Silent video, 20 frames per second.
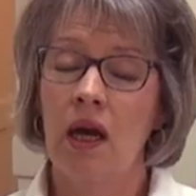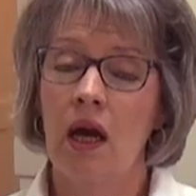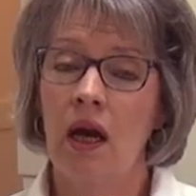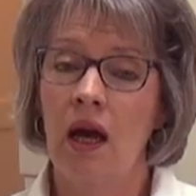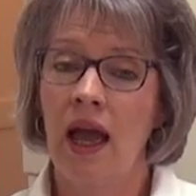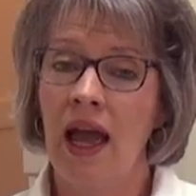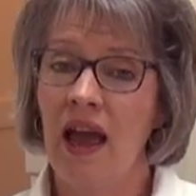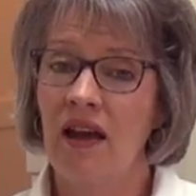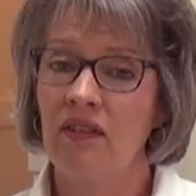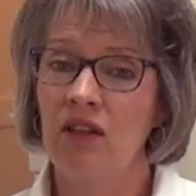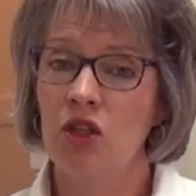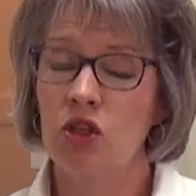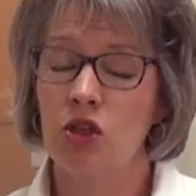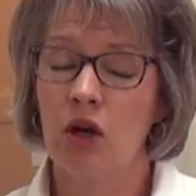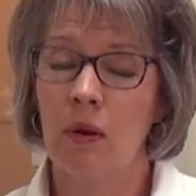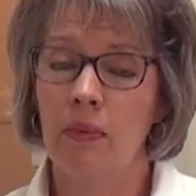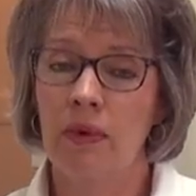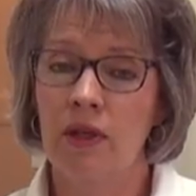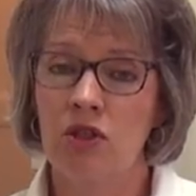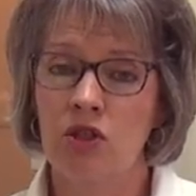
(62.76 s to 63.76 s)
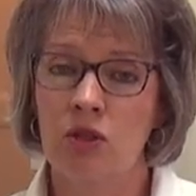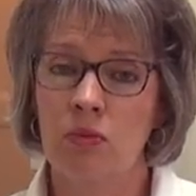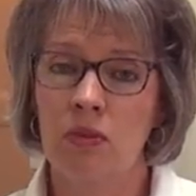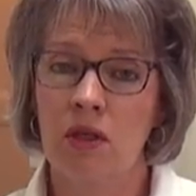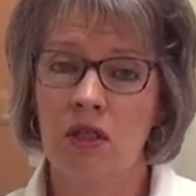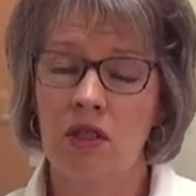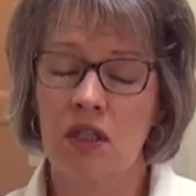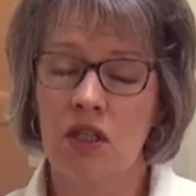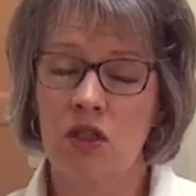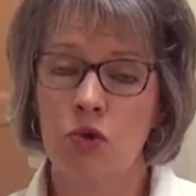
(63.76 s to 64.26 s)
having sharp
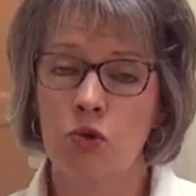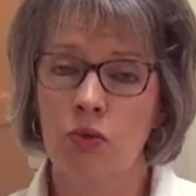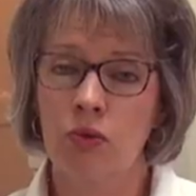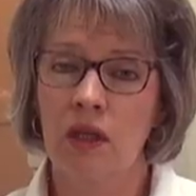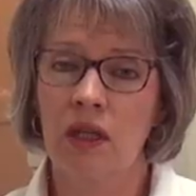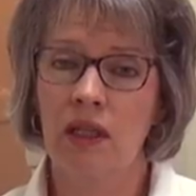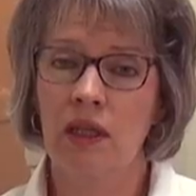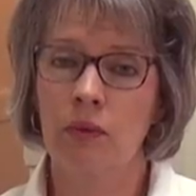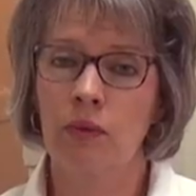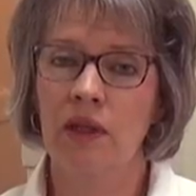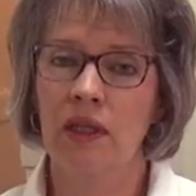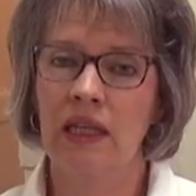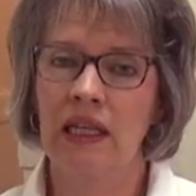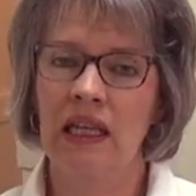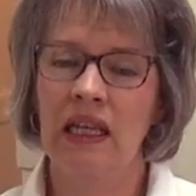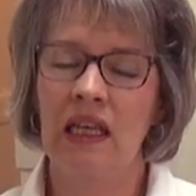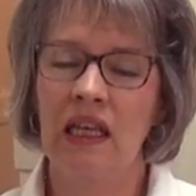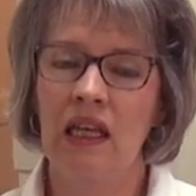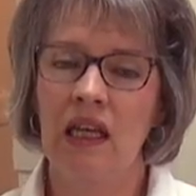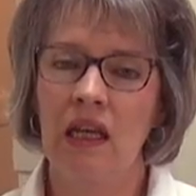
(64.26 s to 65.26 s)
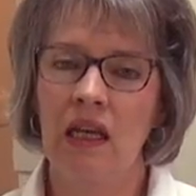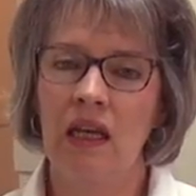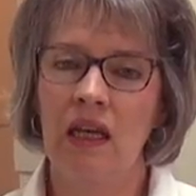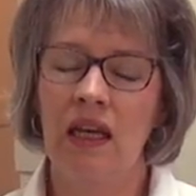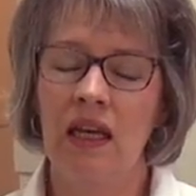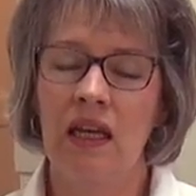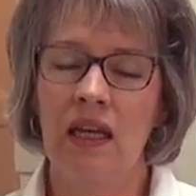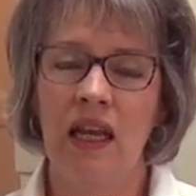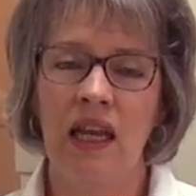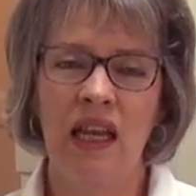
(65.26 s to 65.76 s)
instruments is really, really key.
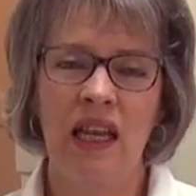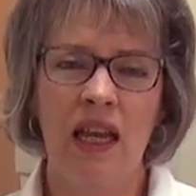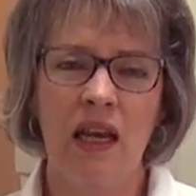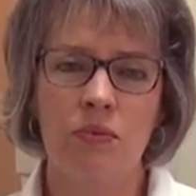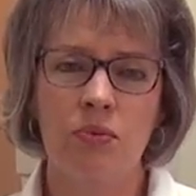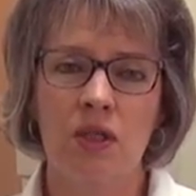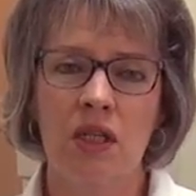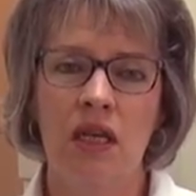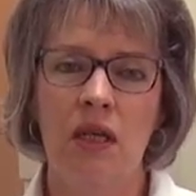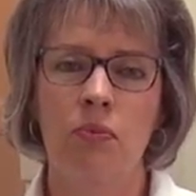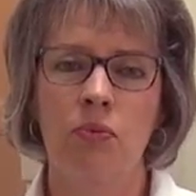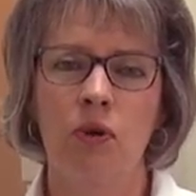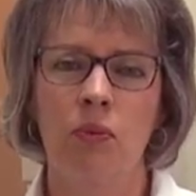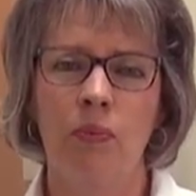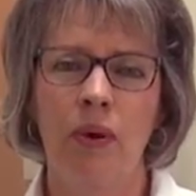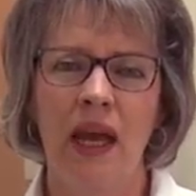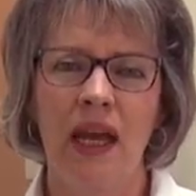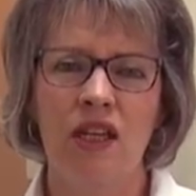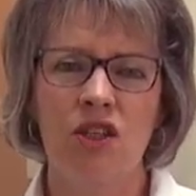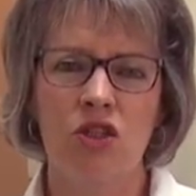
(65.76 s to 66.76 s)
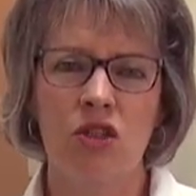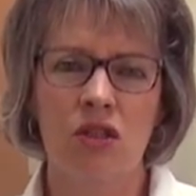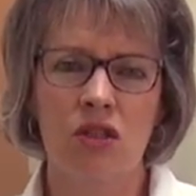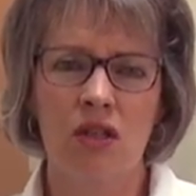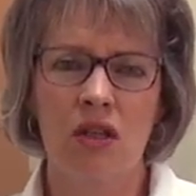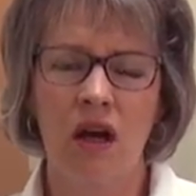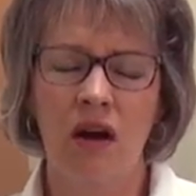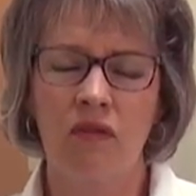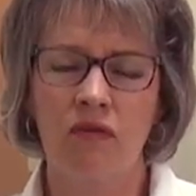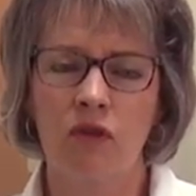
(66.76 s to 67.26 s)
It helps keep your patients
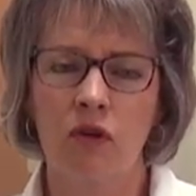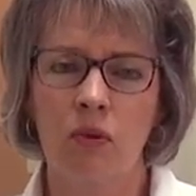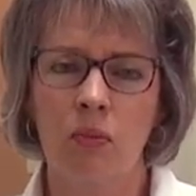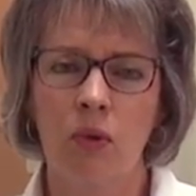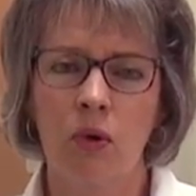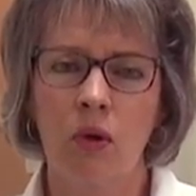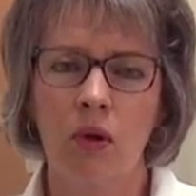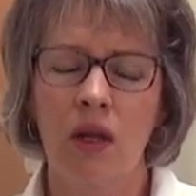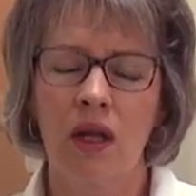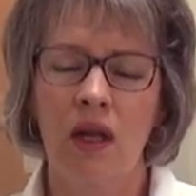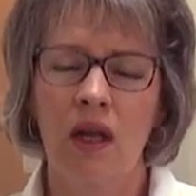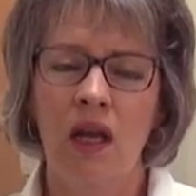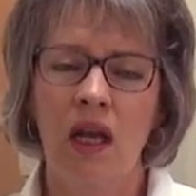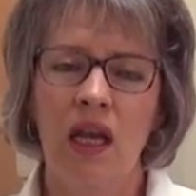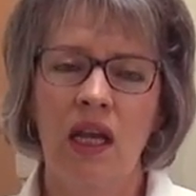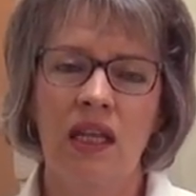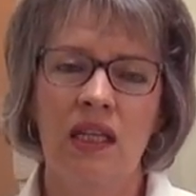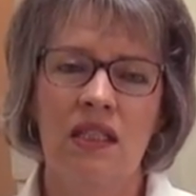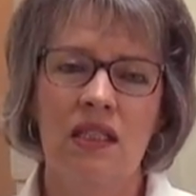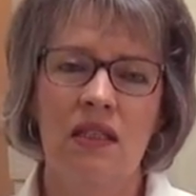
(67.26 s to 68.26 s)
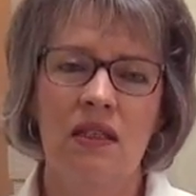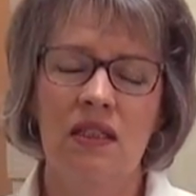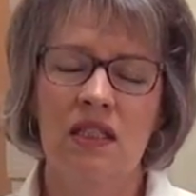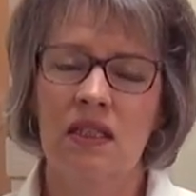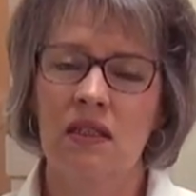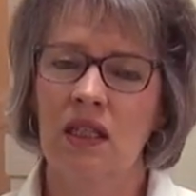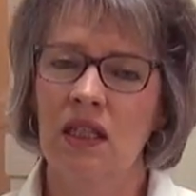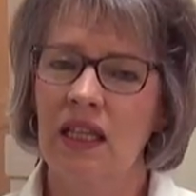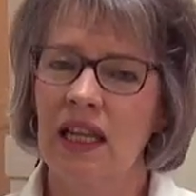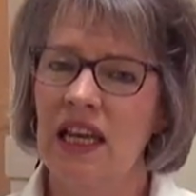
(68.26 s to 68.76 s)
comfortable.
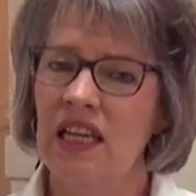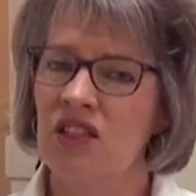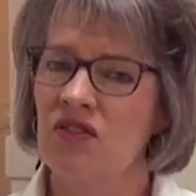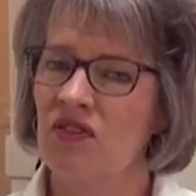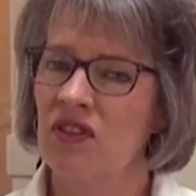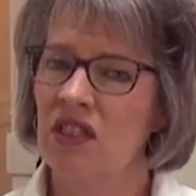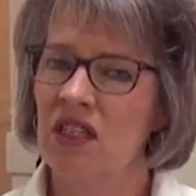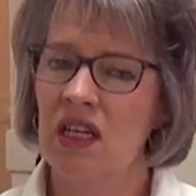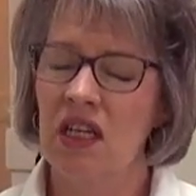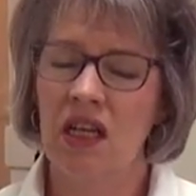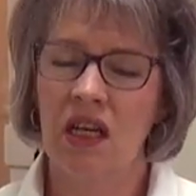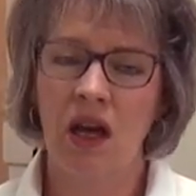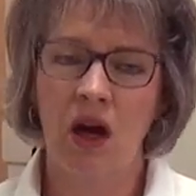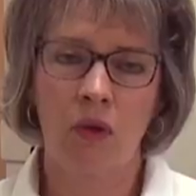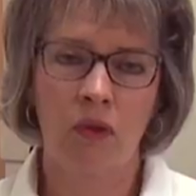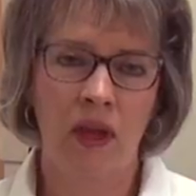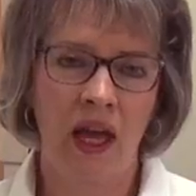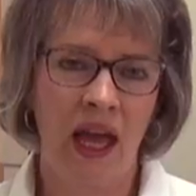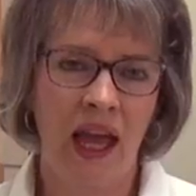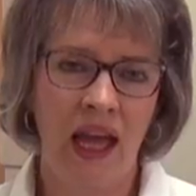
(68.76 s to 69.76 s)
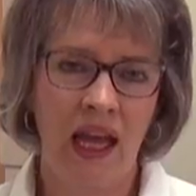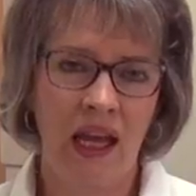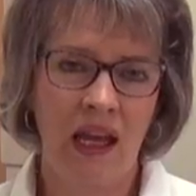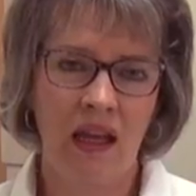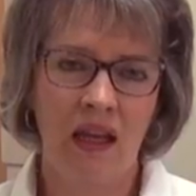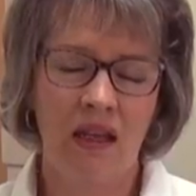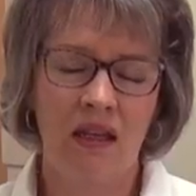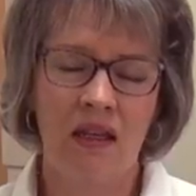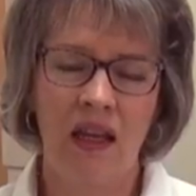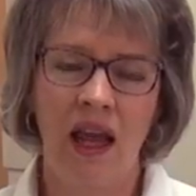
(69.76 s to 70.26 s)
It's less fatigue on the
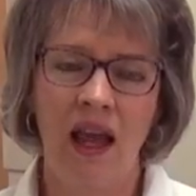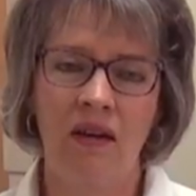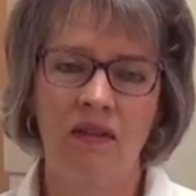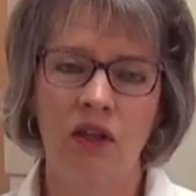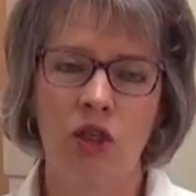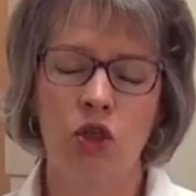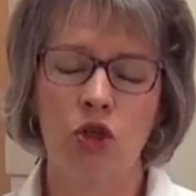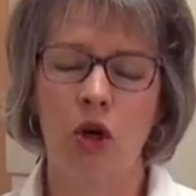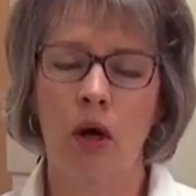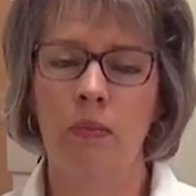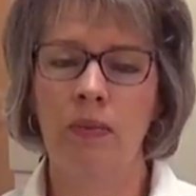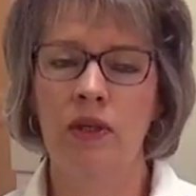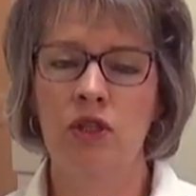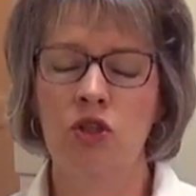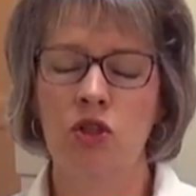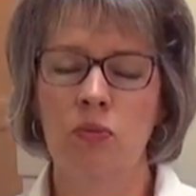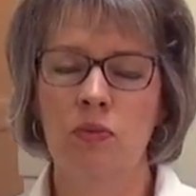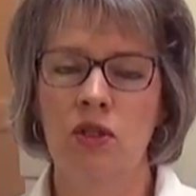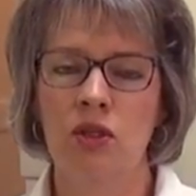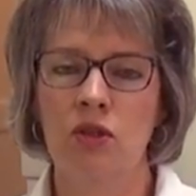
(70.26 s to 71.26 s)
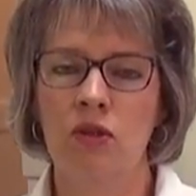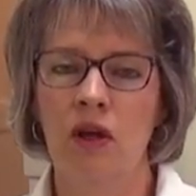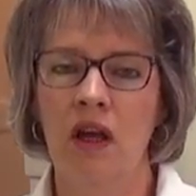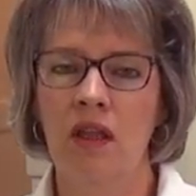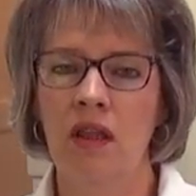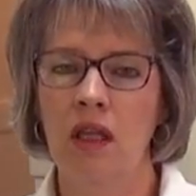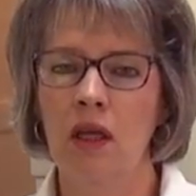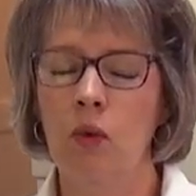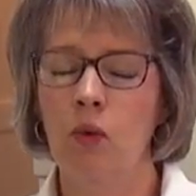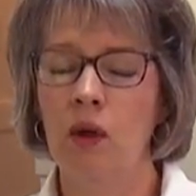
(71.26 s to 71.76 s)
hand having sharp instruments. So I
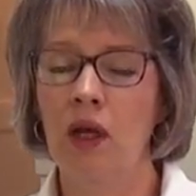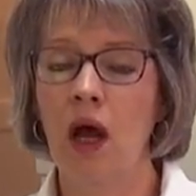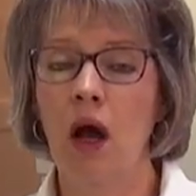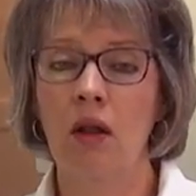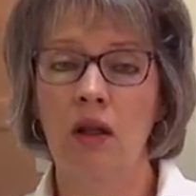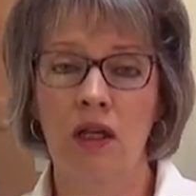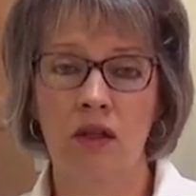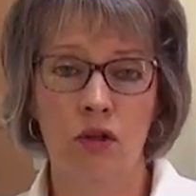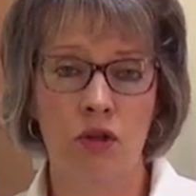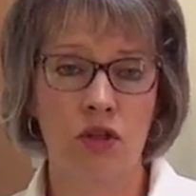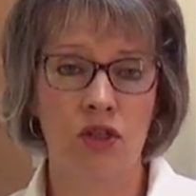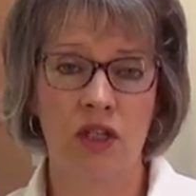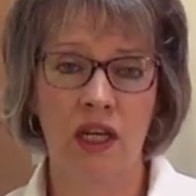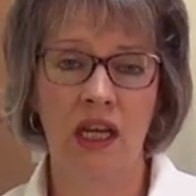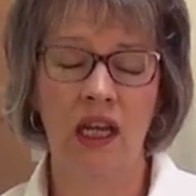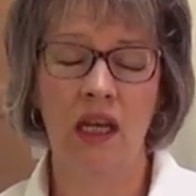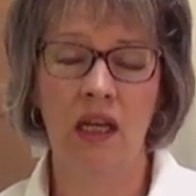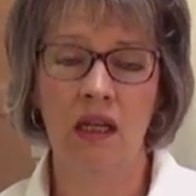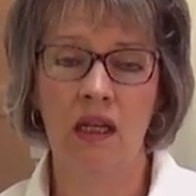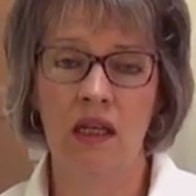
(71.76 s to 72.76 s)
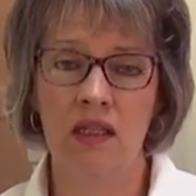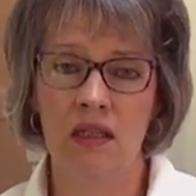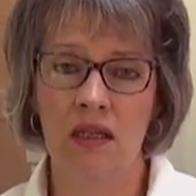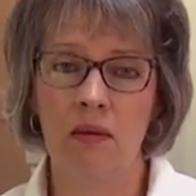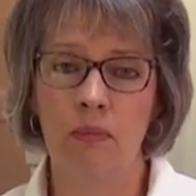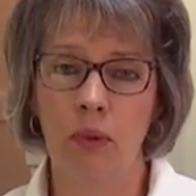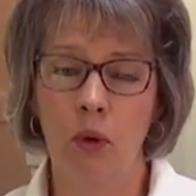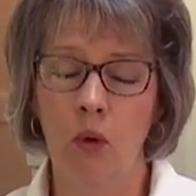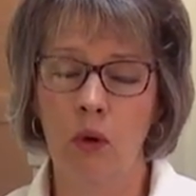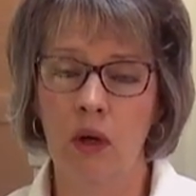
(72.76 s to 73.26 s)
think we all understand it's
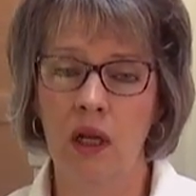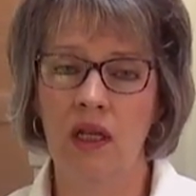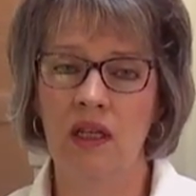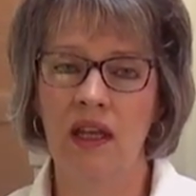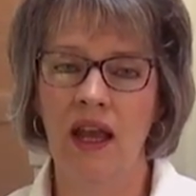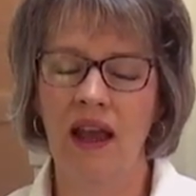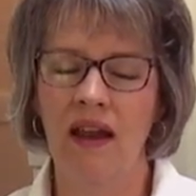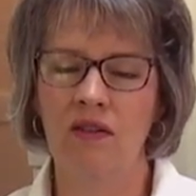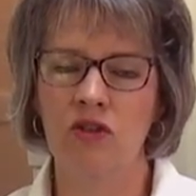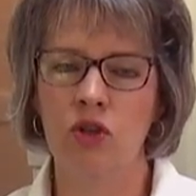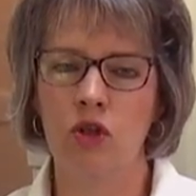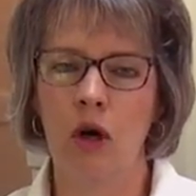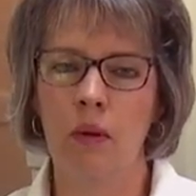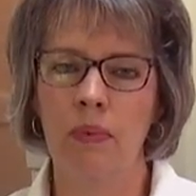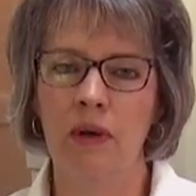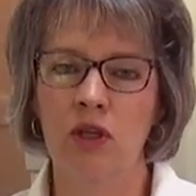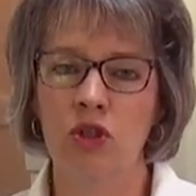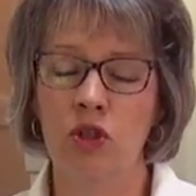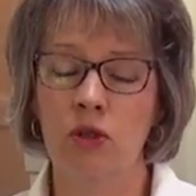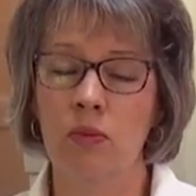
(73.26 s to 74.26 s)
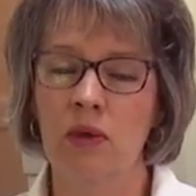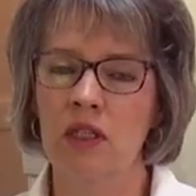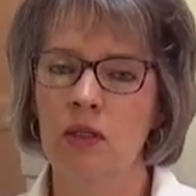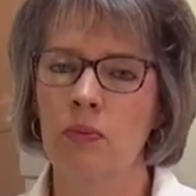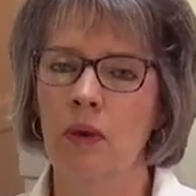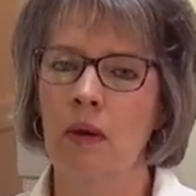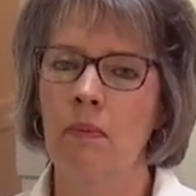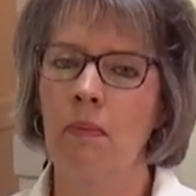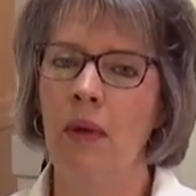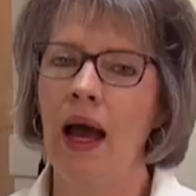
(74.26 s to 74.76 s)
important to have sharp instruments.
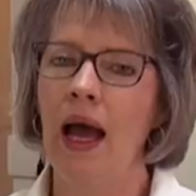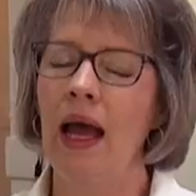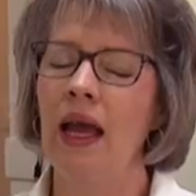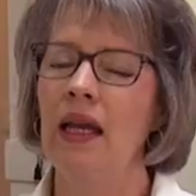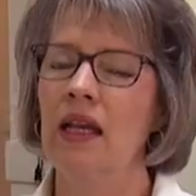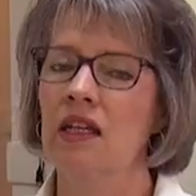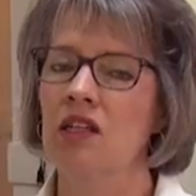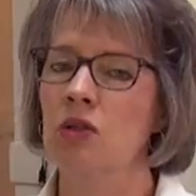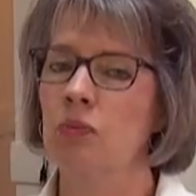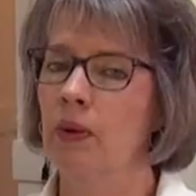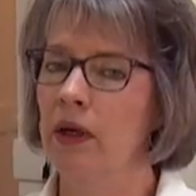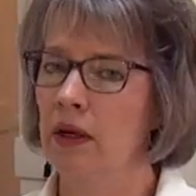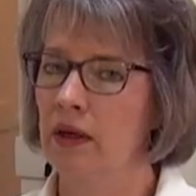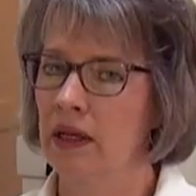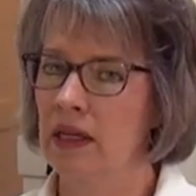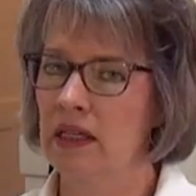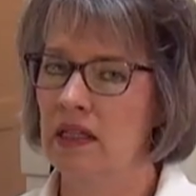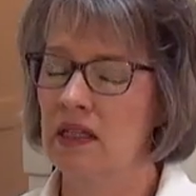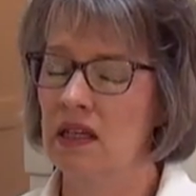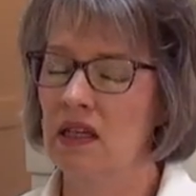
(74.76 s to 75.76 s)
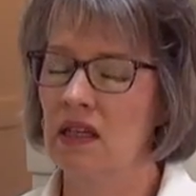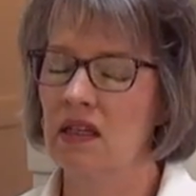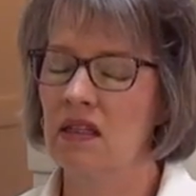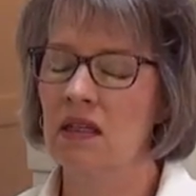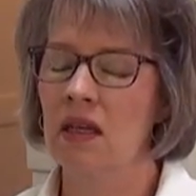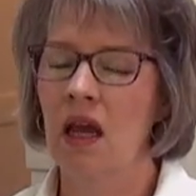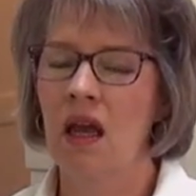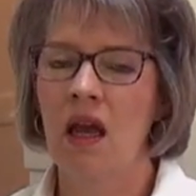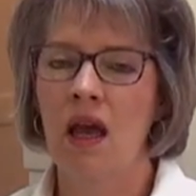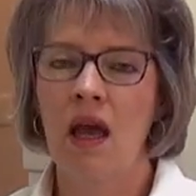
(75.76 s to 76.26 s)
But my experience is